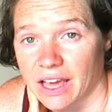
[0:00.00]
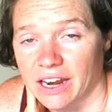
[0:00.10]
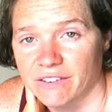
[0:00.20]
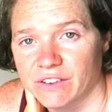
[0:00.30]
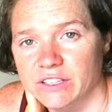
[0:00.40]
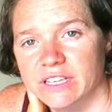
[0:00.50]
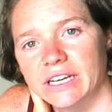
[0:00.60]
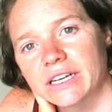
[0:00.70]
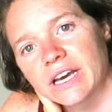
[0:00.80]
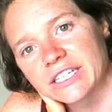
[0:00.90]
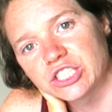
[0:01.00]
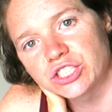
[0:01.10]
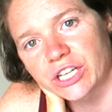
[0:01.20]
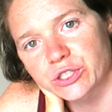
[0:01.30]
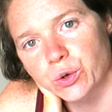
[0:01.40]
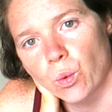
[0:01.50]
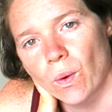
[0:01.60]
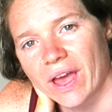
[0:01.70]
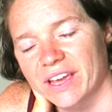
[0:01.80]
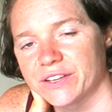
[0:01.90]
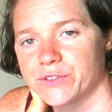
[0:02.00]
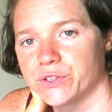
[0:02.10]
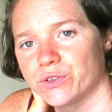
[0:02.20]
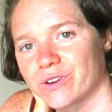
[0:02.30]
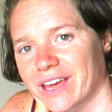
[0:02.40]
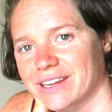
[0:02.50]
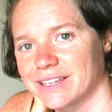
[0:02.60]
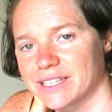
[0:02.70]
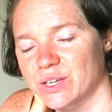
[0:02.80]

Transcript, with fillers: And it feels like a nice gentle way to get in